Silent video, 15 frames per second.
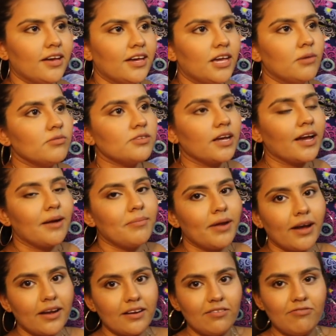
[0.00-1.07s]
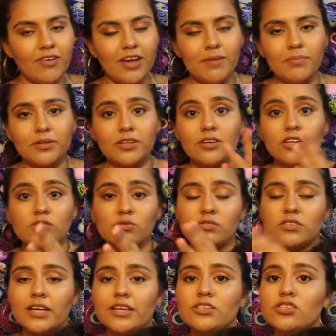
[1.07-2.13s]
He was like, I'm not gonna faint, but the nurse
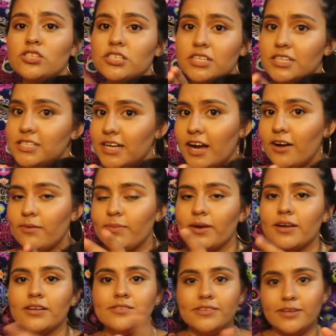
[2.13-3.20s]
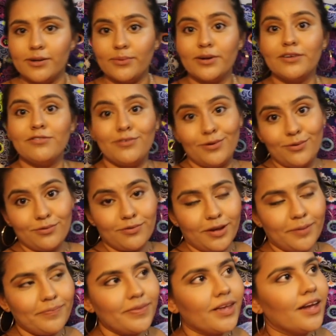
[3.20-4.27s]
was like, just sit down because, you know, what if you do
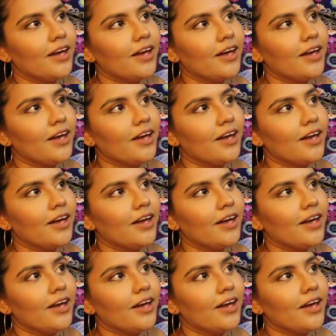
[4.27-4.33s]
faint?